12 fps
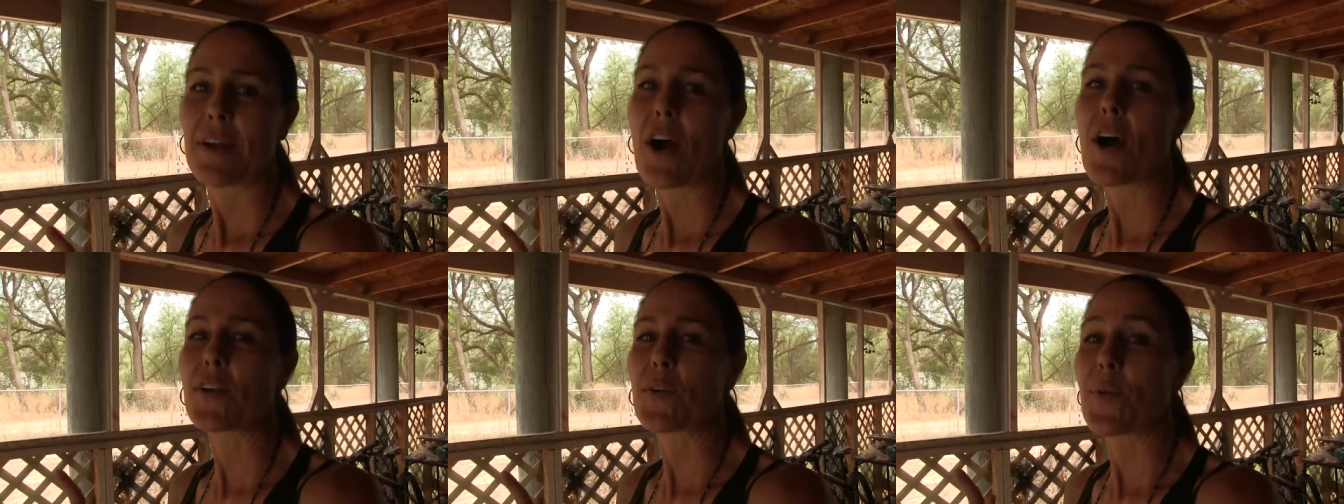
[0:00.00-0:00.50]

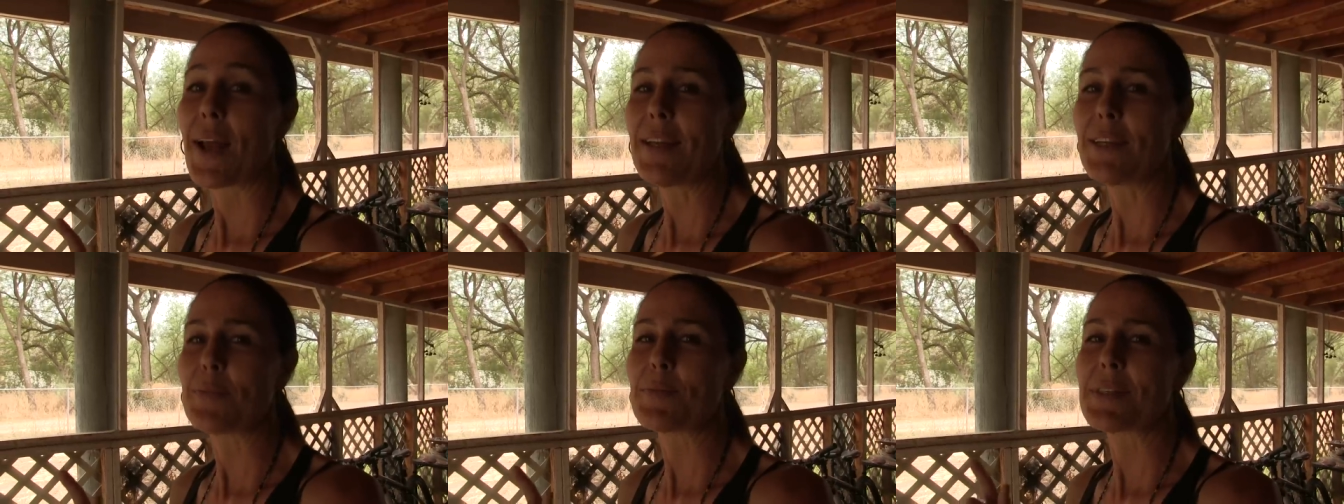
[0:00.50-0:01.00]
On a
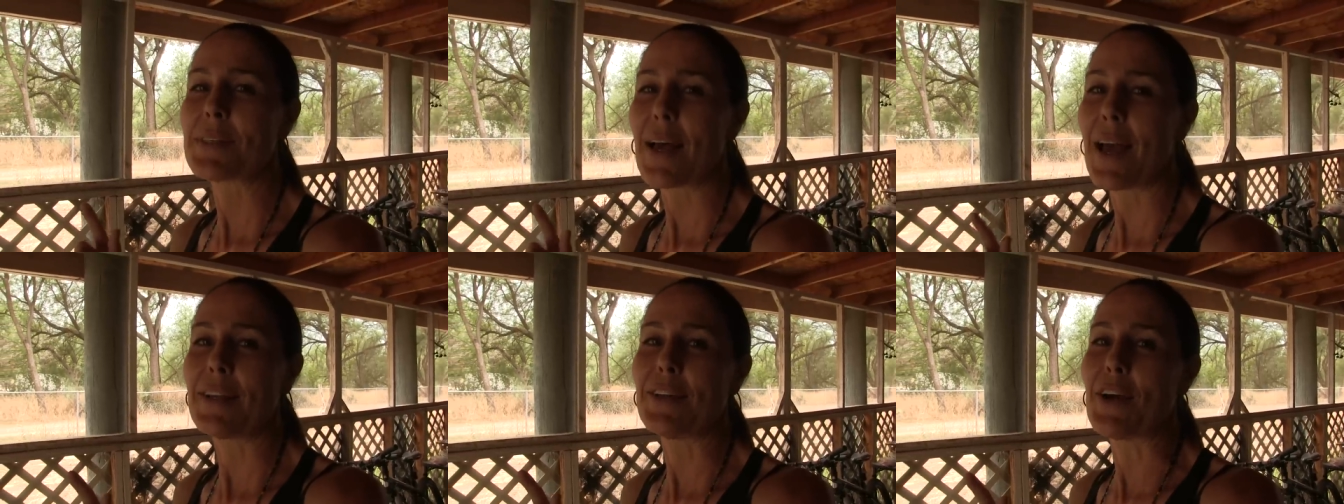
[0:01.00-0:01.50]
random
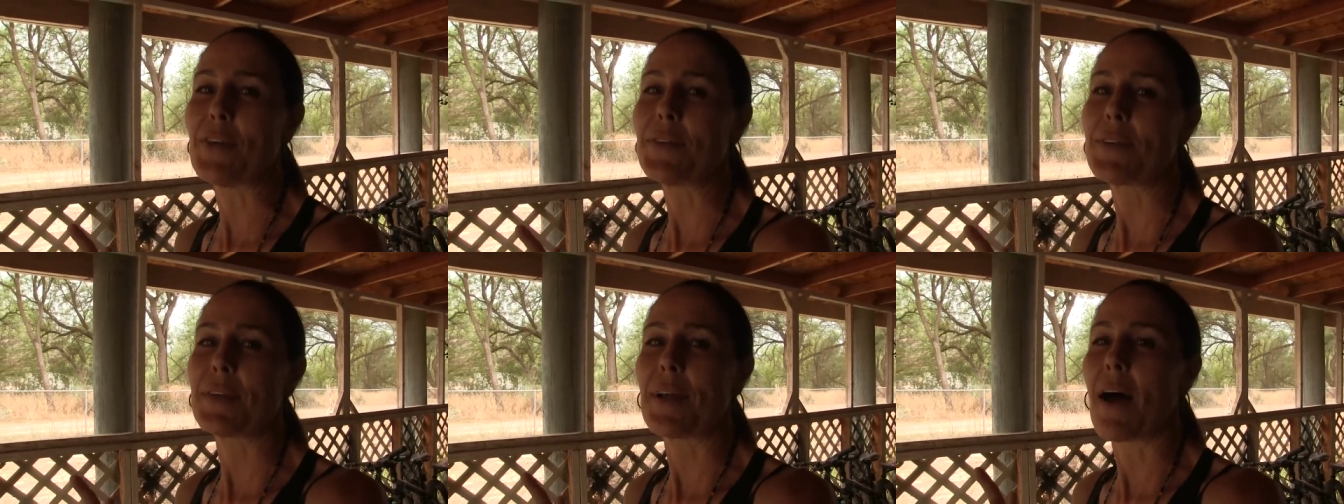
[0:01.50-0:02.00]
side note,
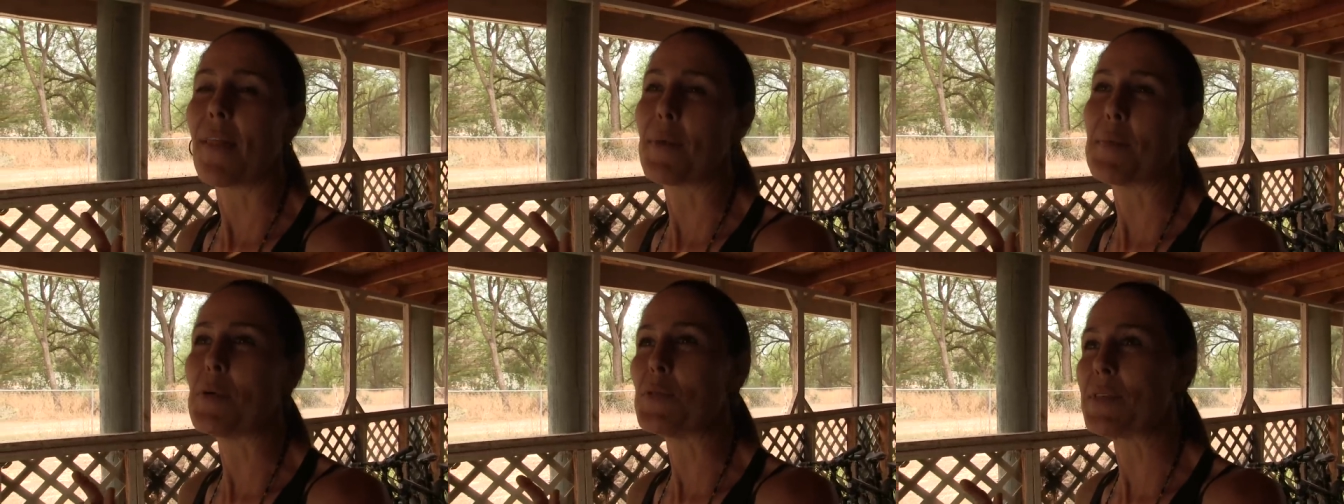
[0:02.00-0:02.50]
on the
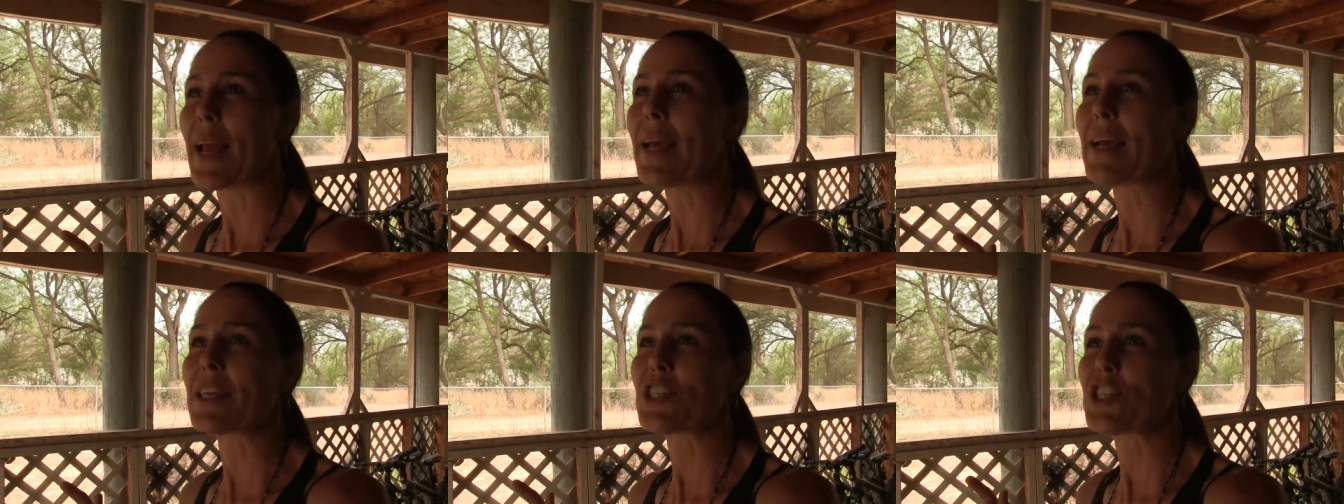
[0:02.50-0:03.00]

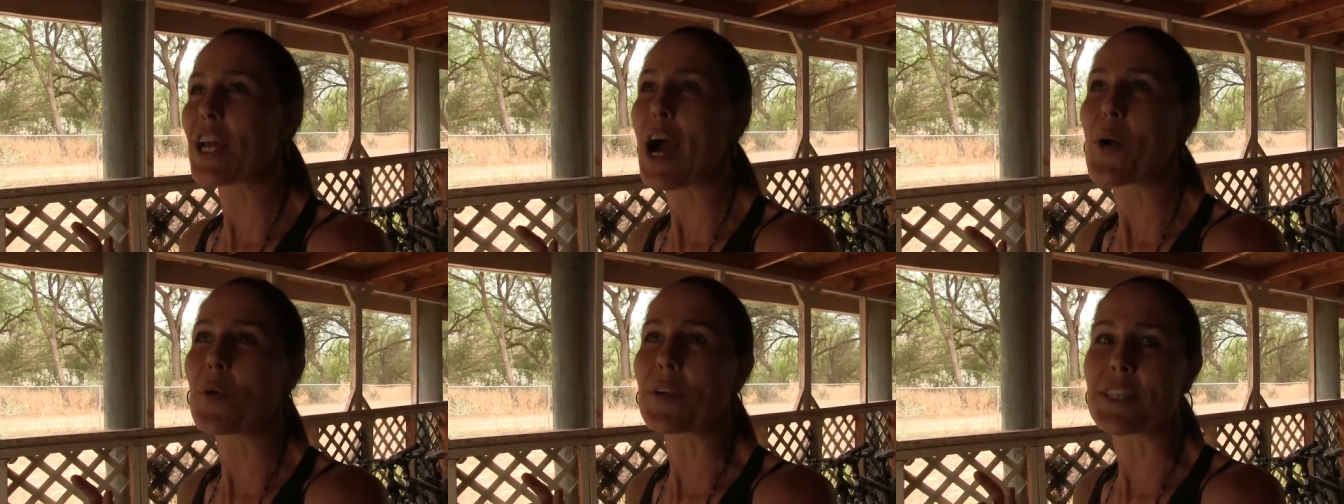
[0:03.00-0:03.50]
mosaic
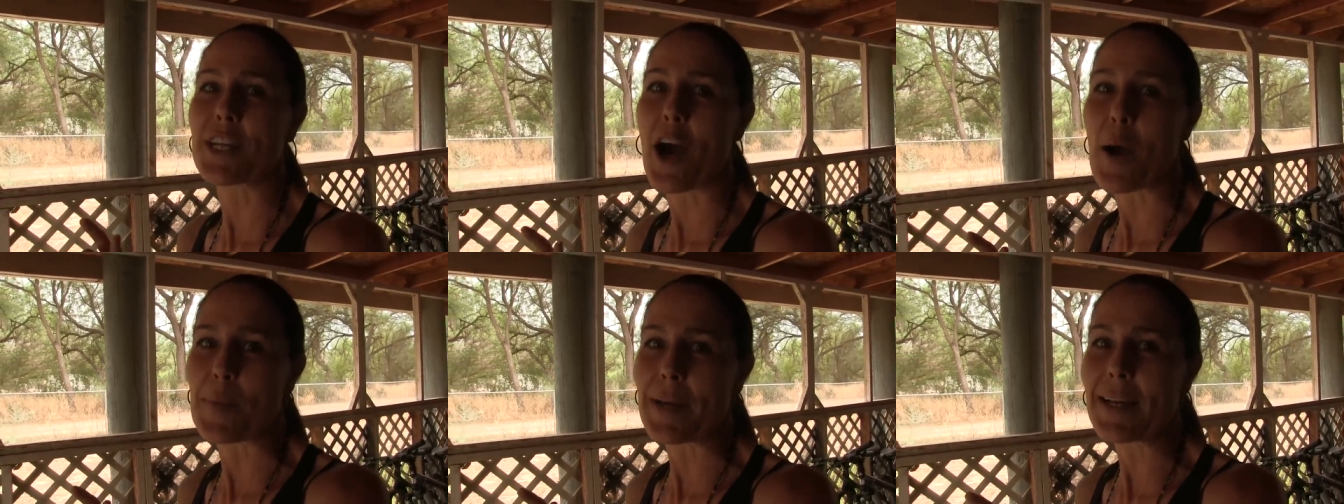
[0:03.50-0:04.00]
shower
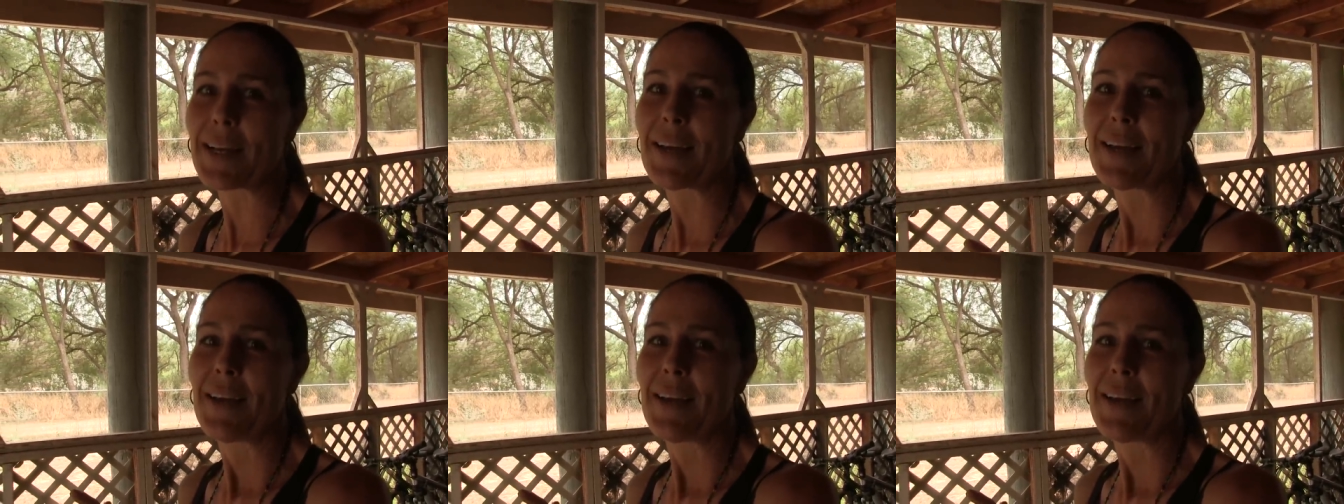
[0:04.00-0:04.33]
topic,